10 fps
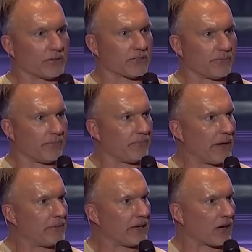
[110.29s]
so
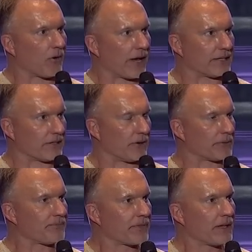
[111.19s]
maybe not quite as
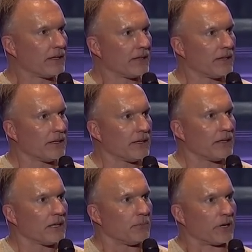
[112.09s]
long.
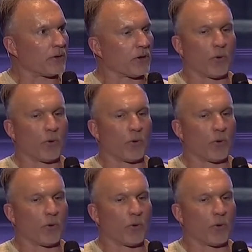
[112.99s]
But on a